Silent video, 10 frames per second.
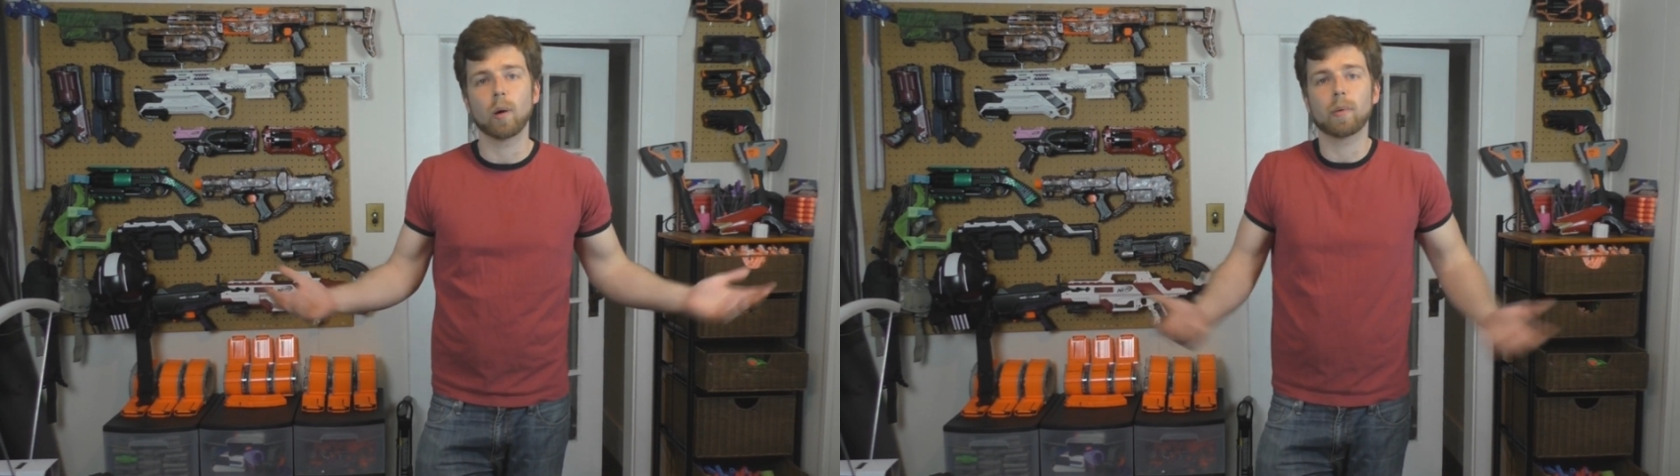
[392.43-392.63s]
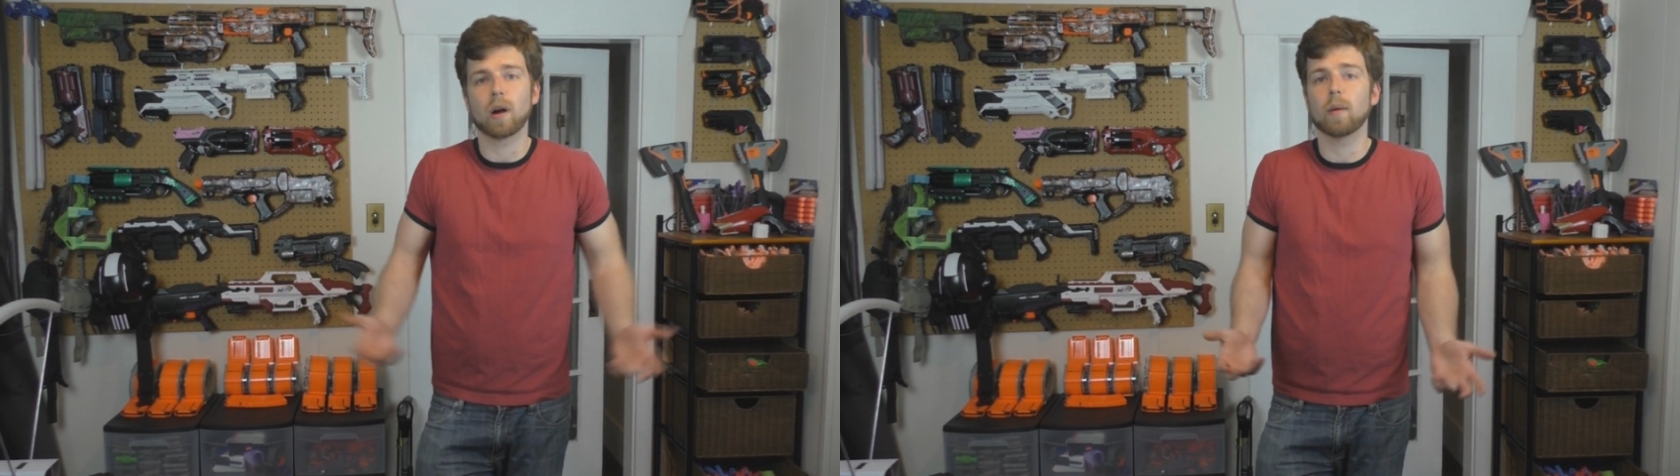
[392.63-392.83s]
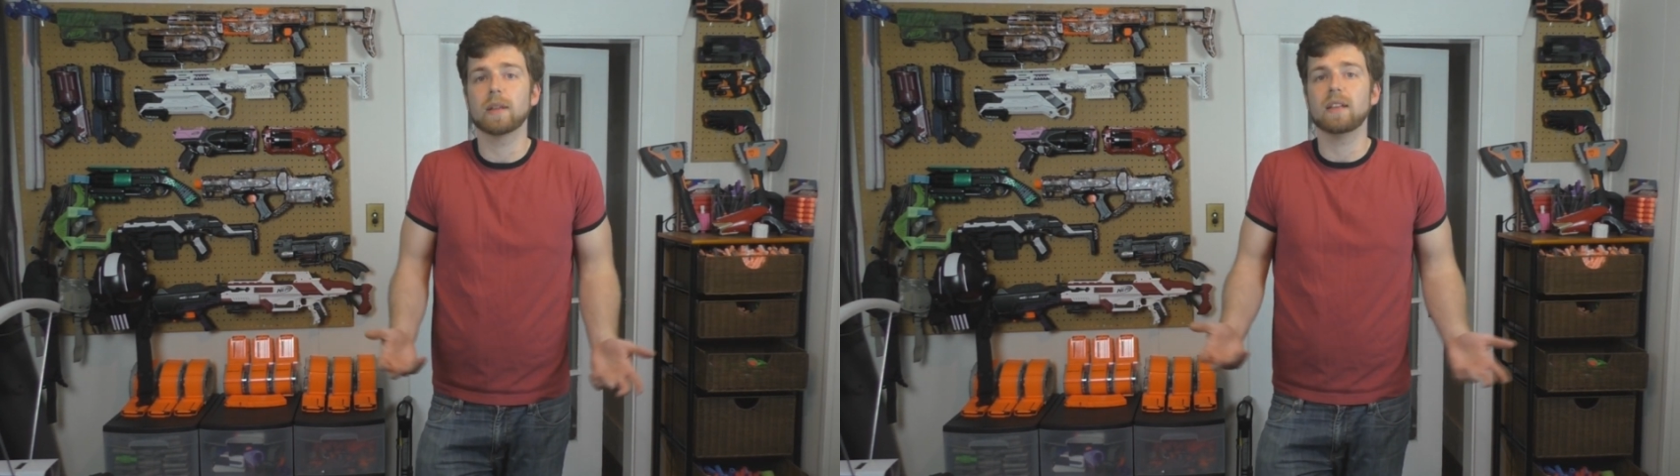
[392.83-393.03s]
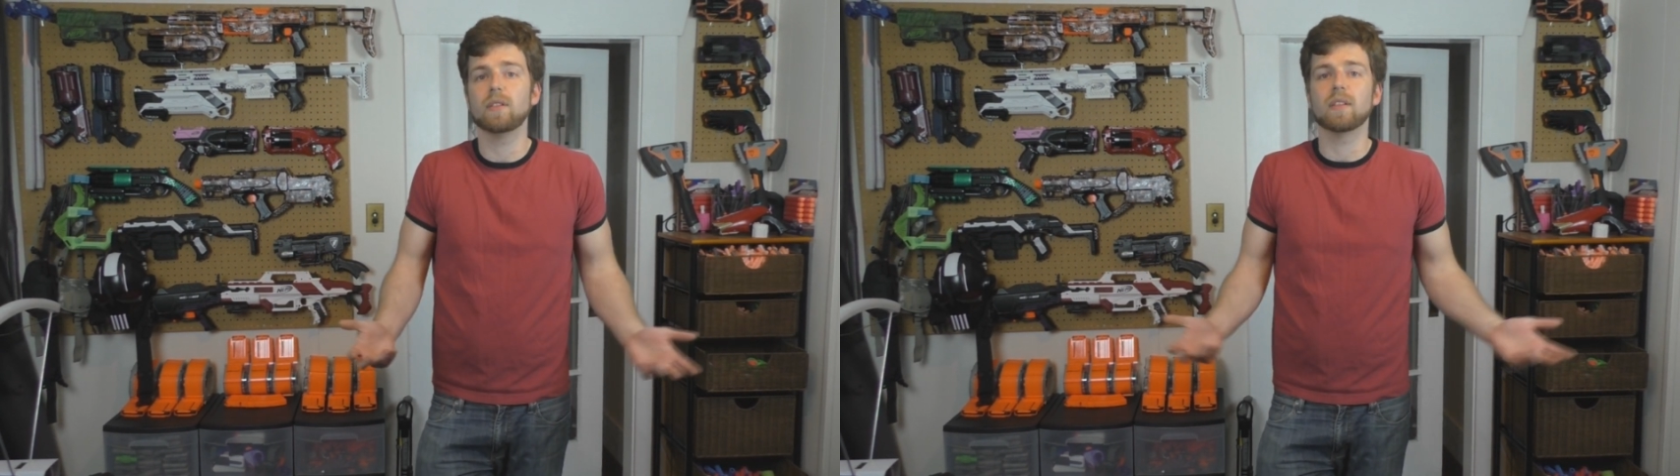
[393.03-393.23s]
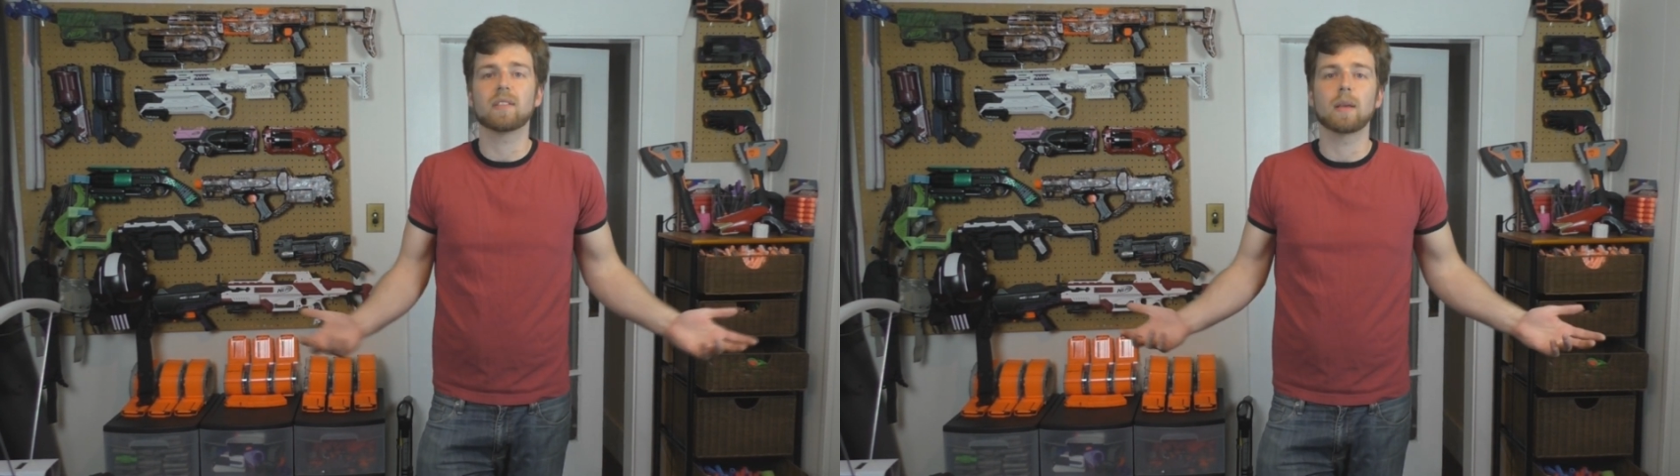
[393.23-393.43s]
I'll probably
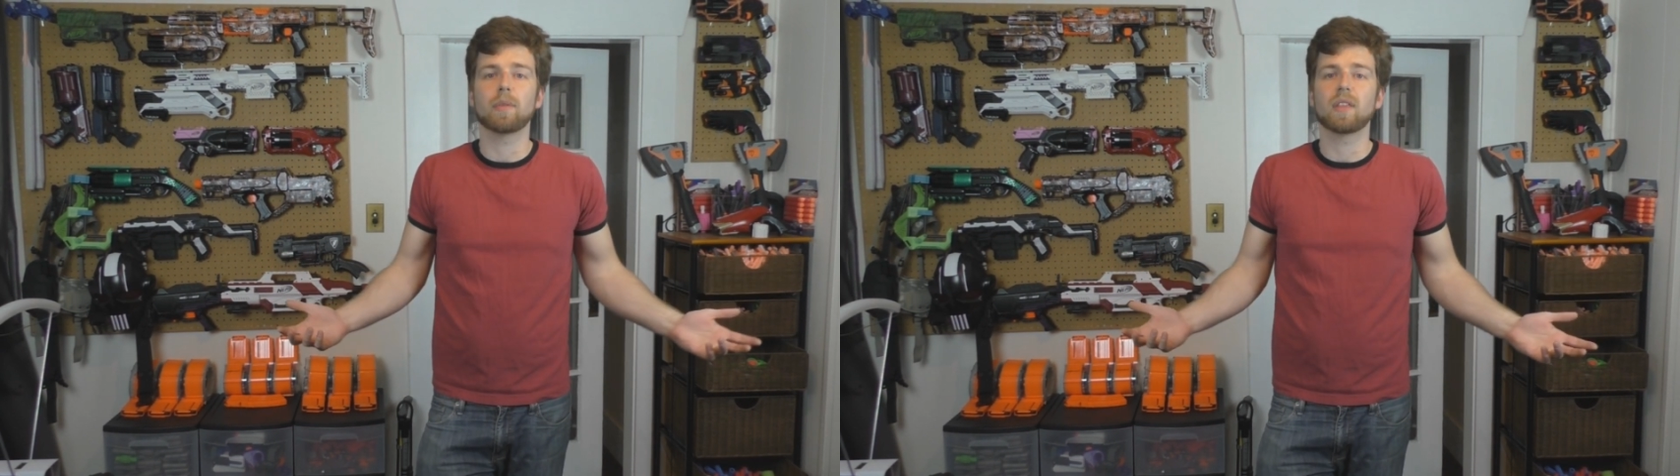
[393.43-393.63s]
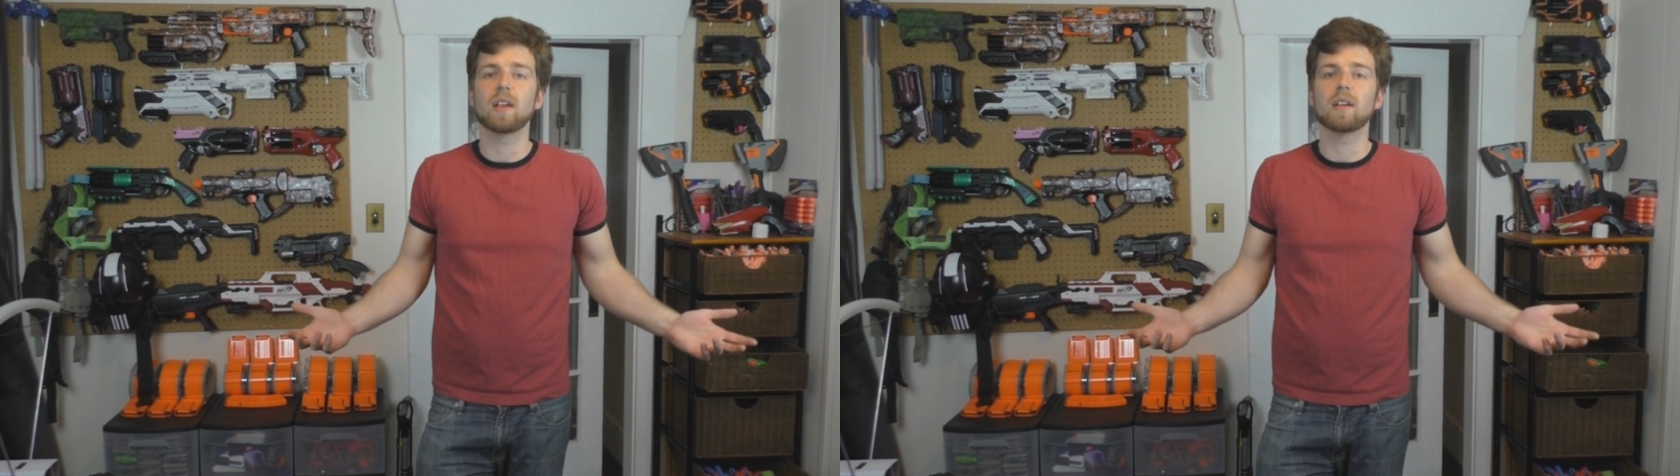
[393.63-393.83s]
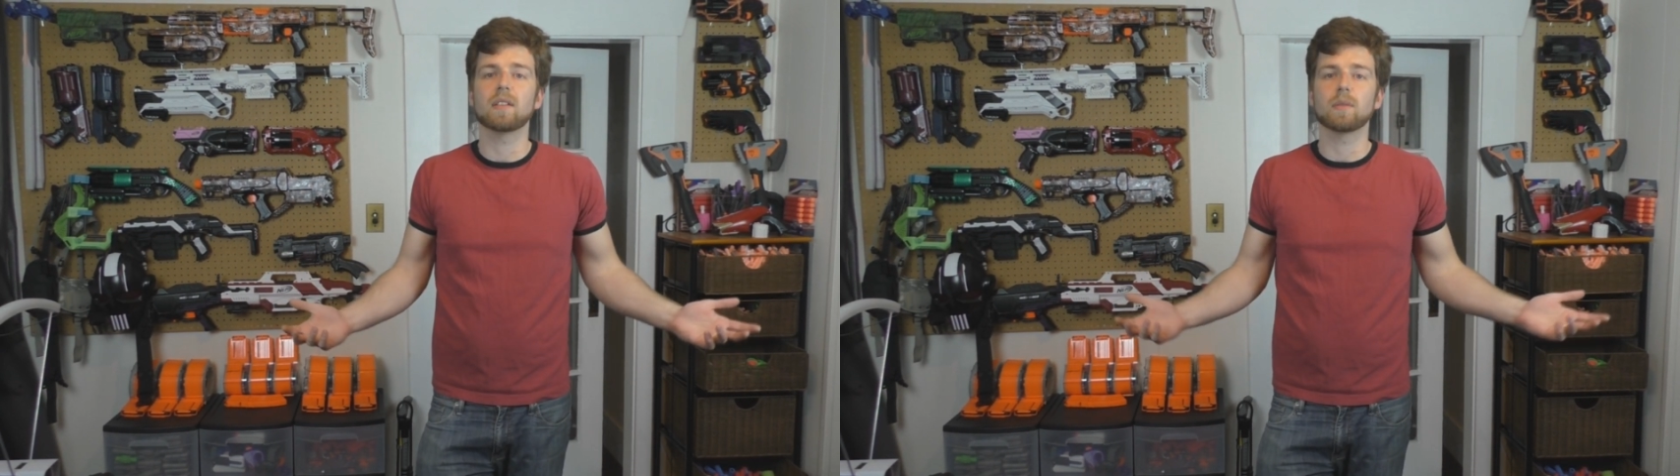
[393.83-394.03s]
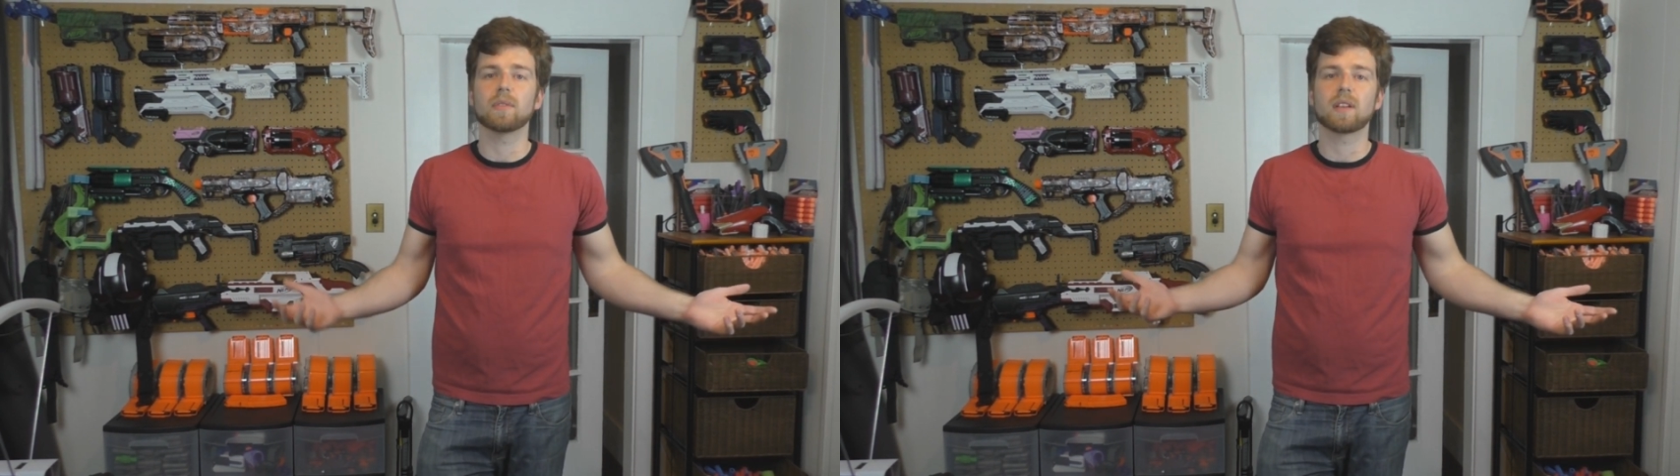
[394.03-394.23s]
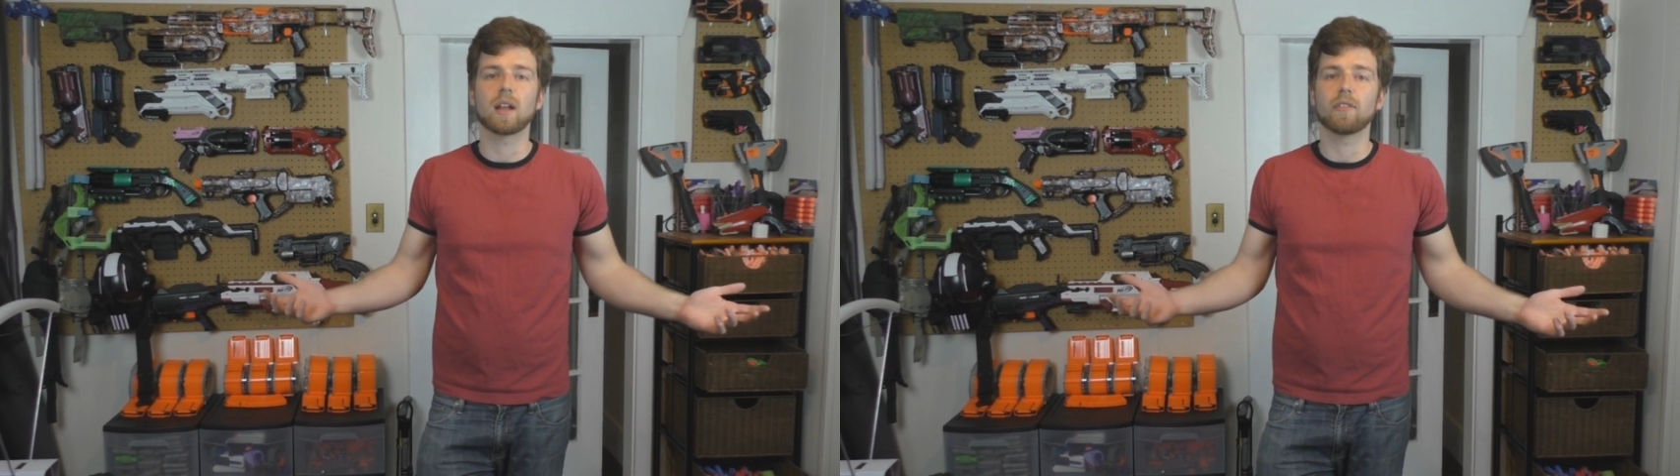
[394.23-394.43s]
do the same thing because it
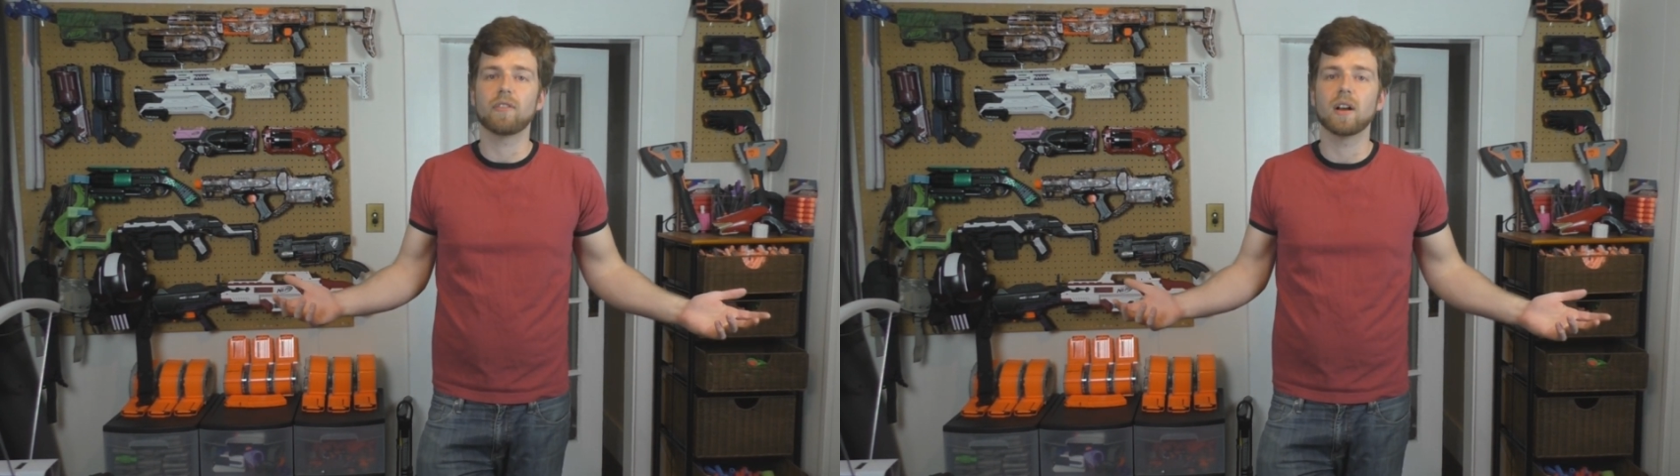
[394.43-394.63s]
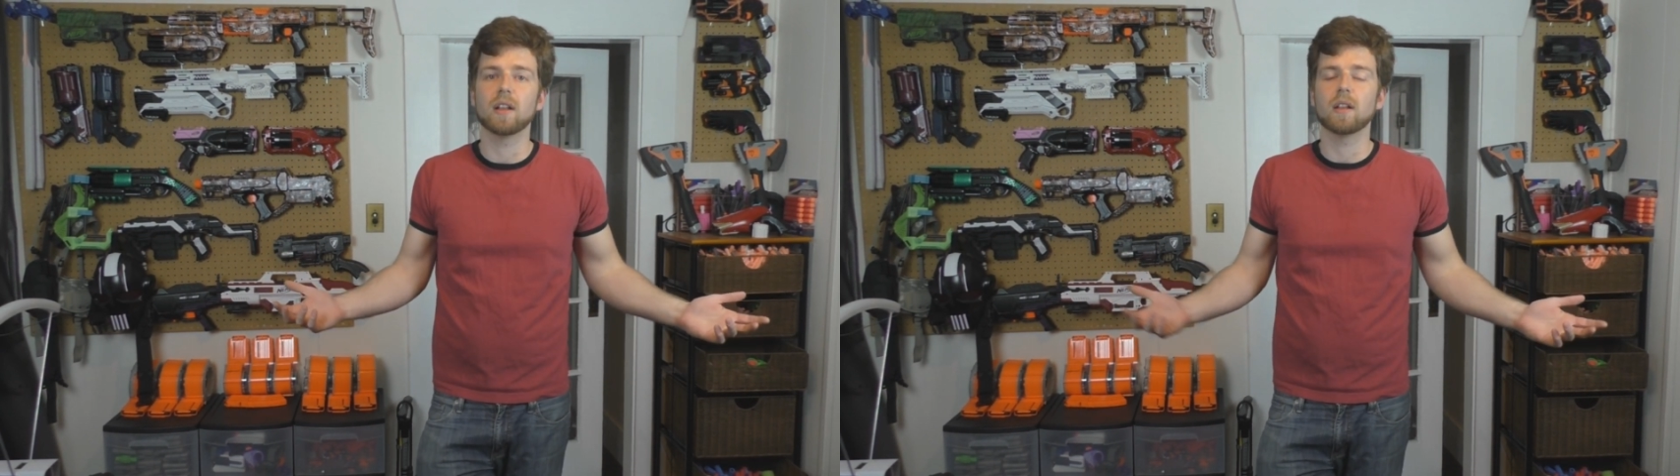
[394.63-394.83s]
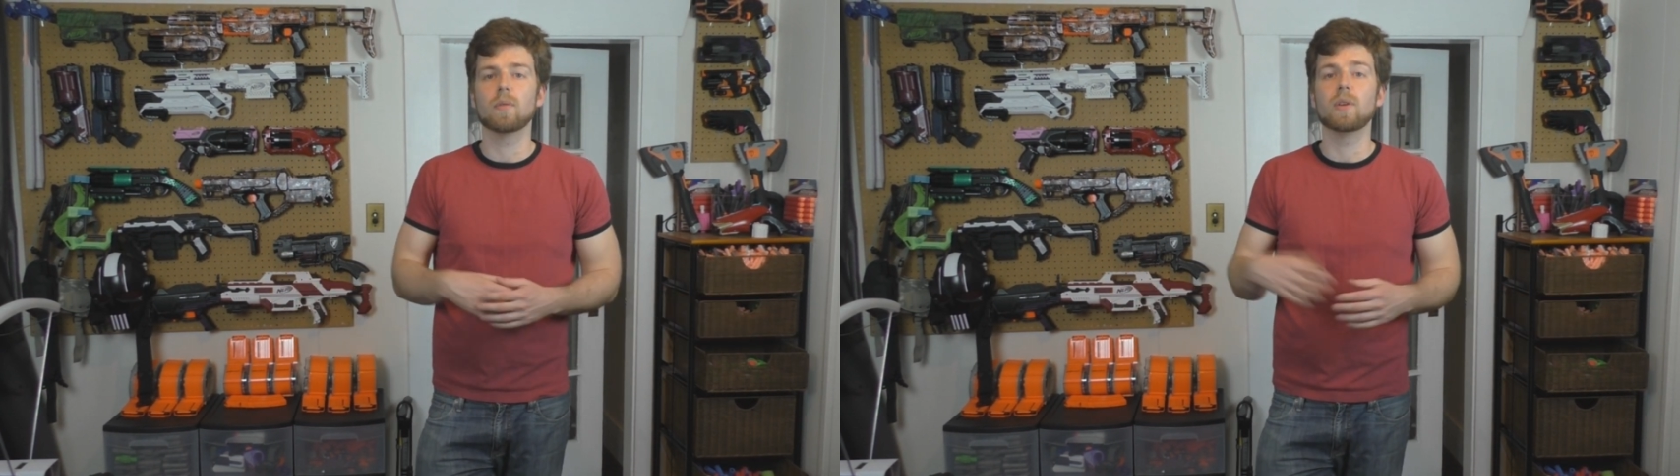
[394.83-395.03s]
was kind of fun.